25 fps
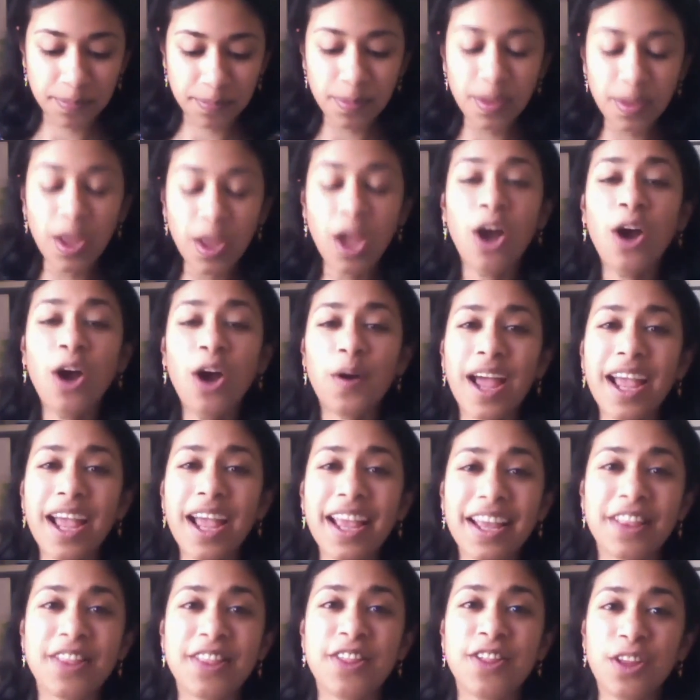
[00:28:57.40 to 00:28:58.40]
All
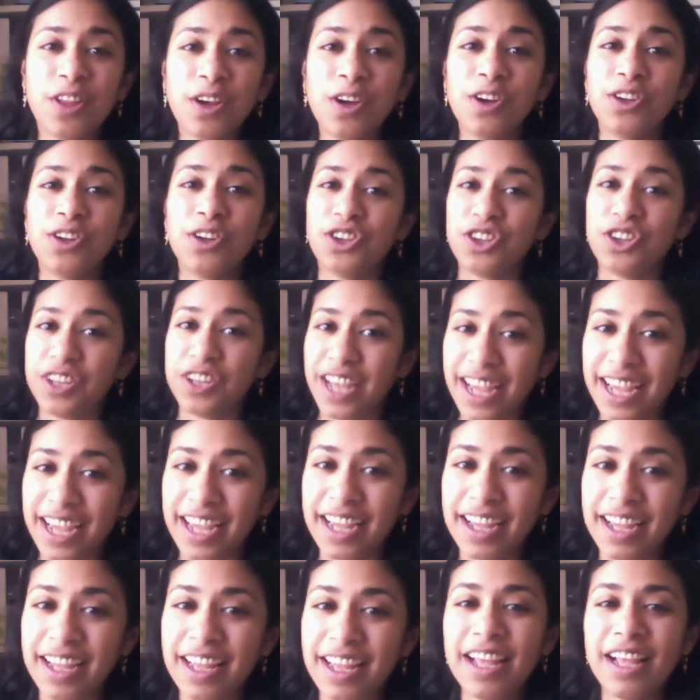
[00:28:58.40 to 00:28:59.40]
right. So
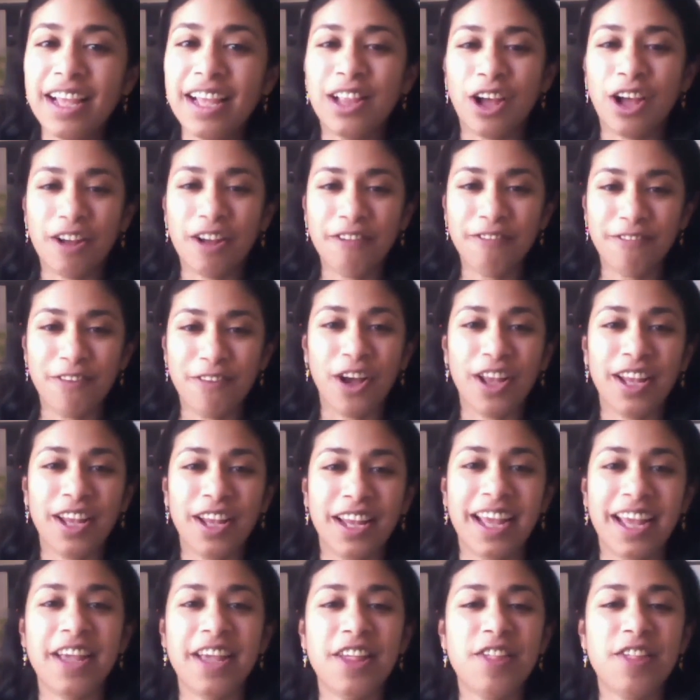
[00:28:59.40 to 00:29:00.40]
today, Lawn Fawn
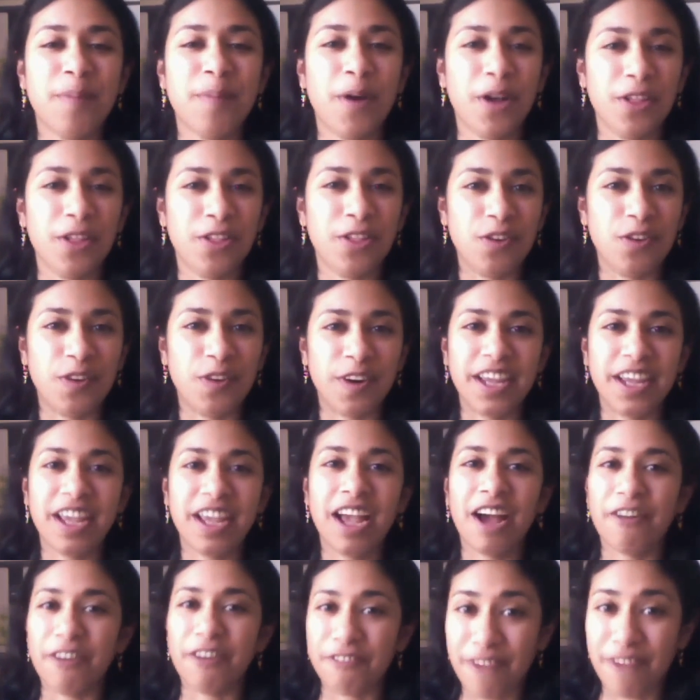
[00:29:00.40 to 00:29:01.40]
is sponsoring
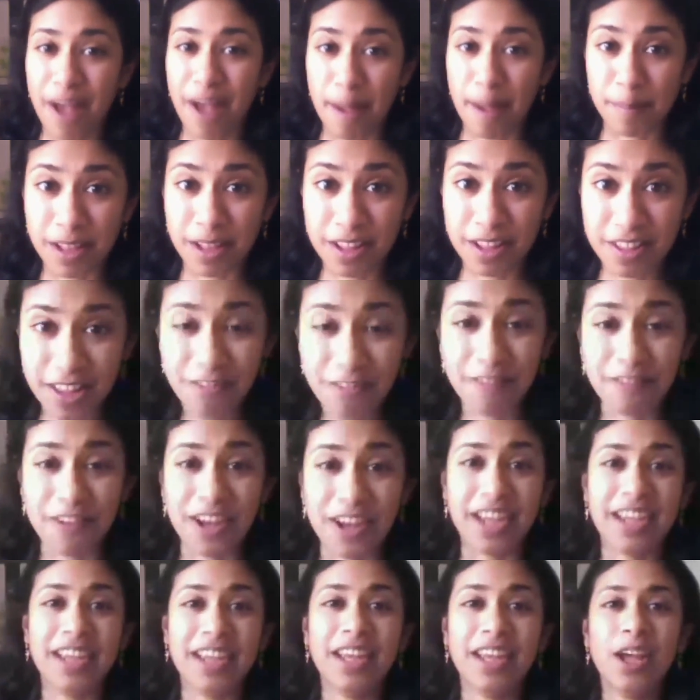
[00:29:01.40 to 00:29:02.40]
our fabulous
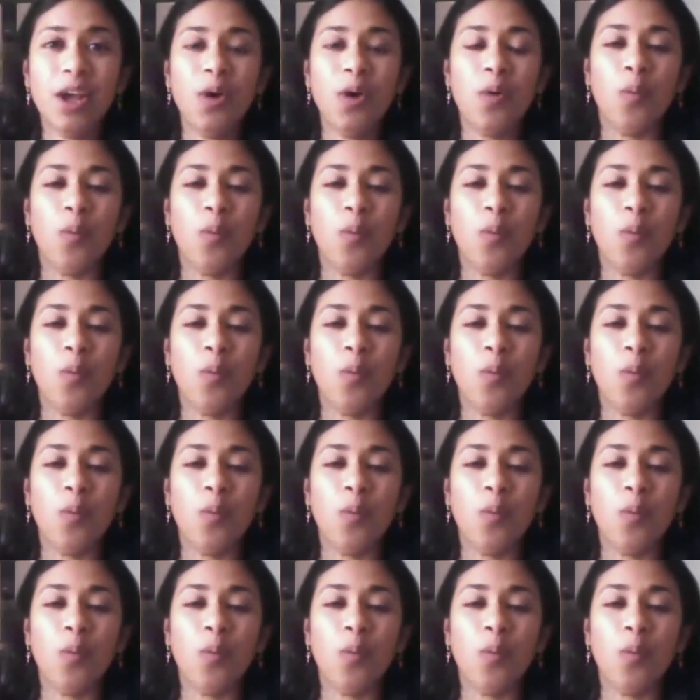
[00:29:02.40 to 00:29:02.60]
giveaway.